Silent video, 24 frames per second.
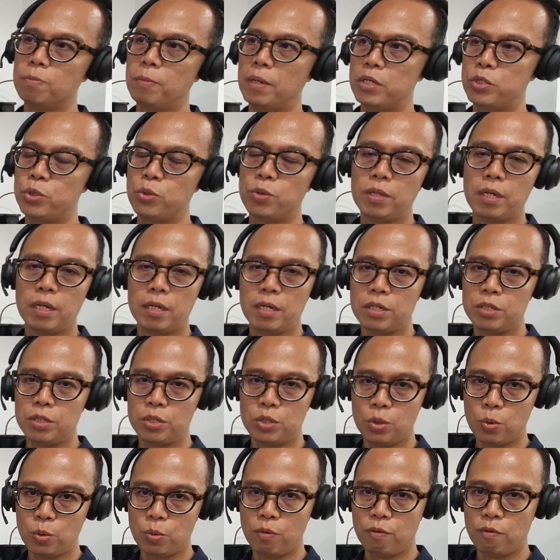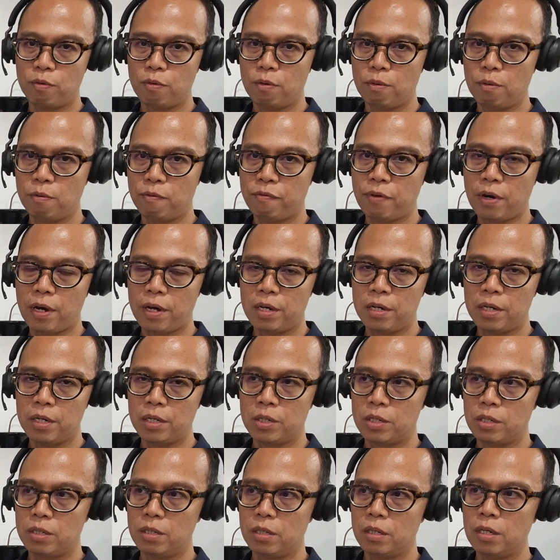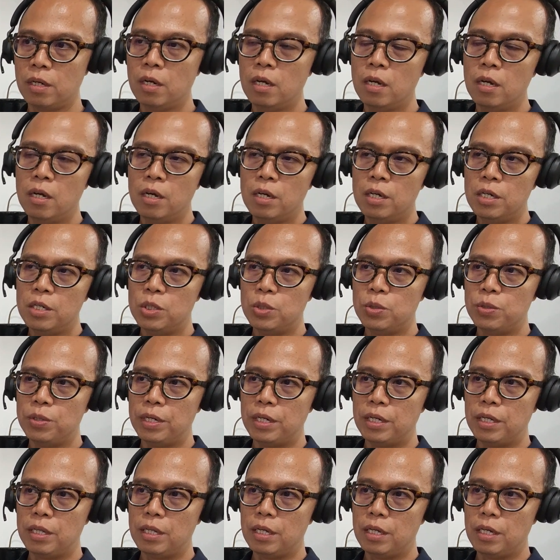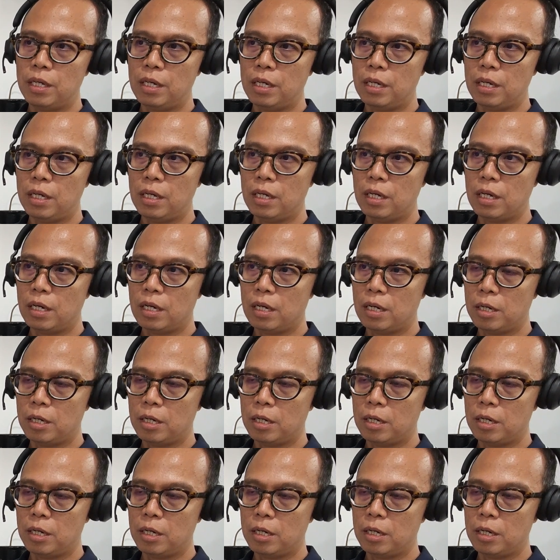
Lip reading: make sure that there's no fire occur during the